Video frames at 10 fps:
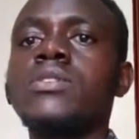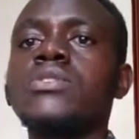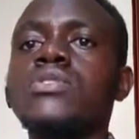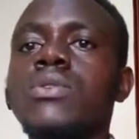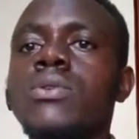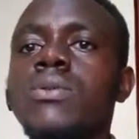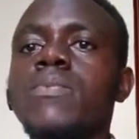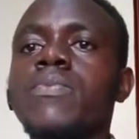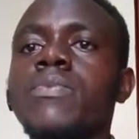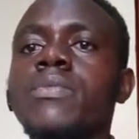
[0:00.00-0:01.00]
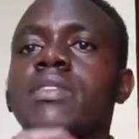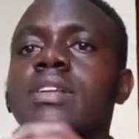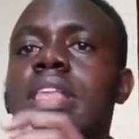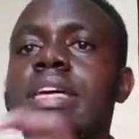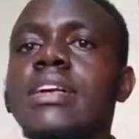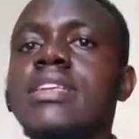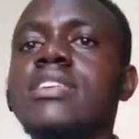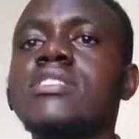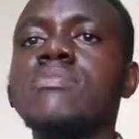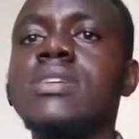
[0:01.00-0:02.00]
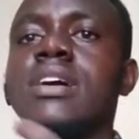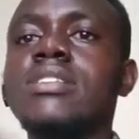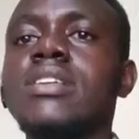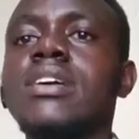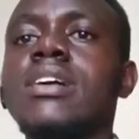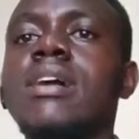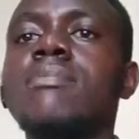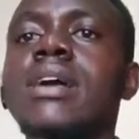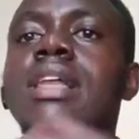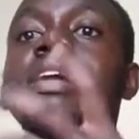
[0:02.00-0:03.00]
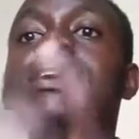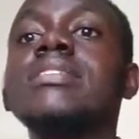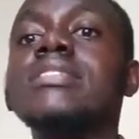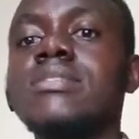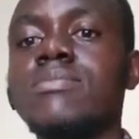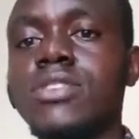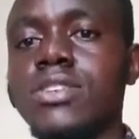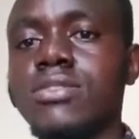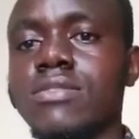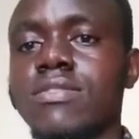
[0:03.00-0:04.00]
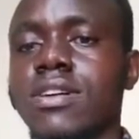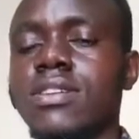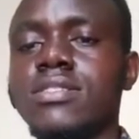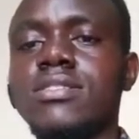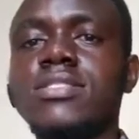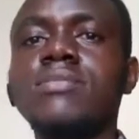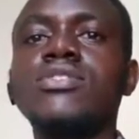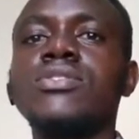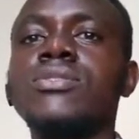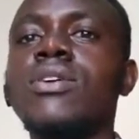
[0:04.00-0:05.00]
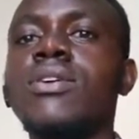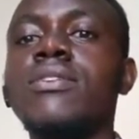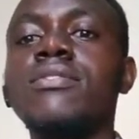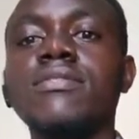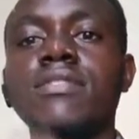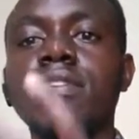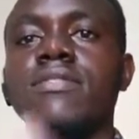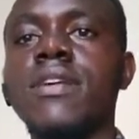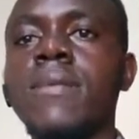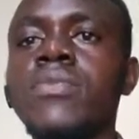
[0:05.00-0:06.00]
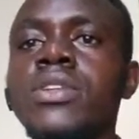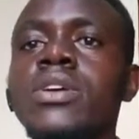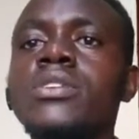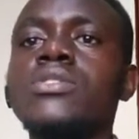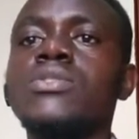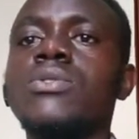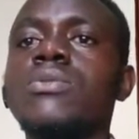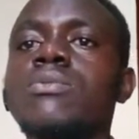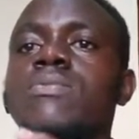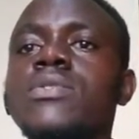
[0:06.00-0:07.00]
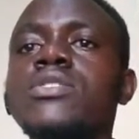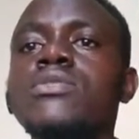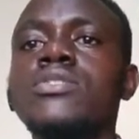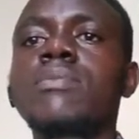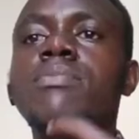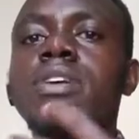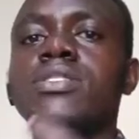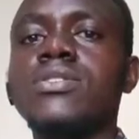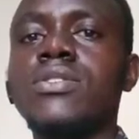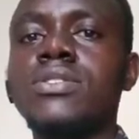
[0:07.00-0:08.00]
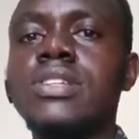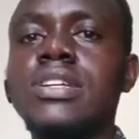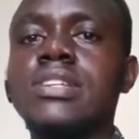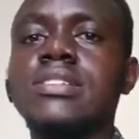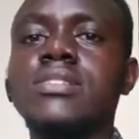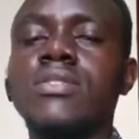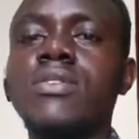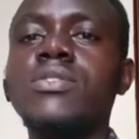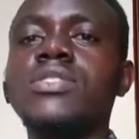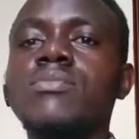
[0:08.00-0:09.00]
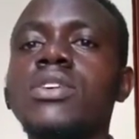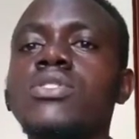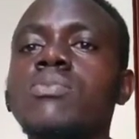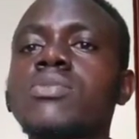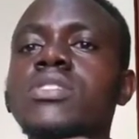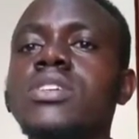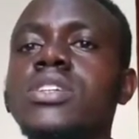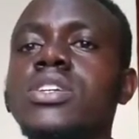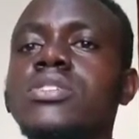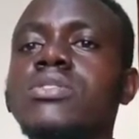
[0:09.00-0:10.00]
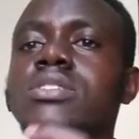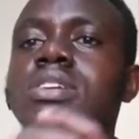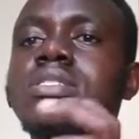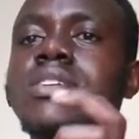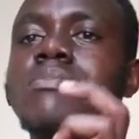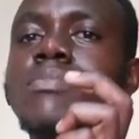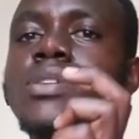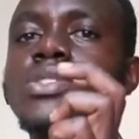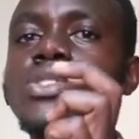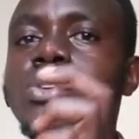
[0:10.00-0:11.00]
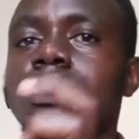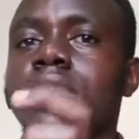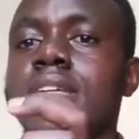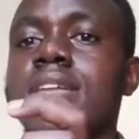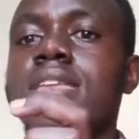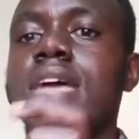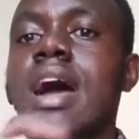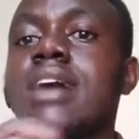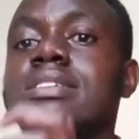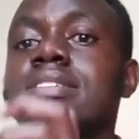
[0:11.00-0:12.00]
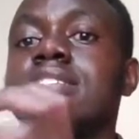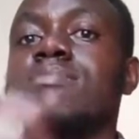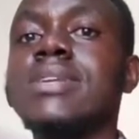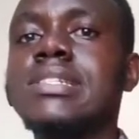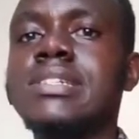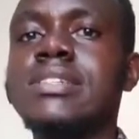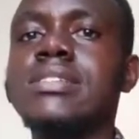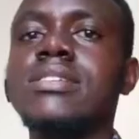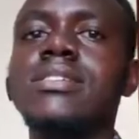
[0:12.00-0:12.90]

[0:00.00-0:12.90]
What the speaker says: So like the speakers, like, I'm glad the speech is over. It seemed to go on forever. So you need to surprise your audience. Always make your presentation just a bit shorter than anticipated.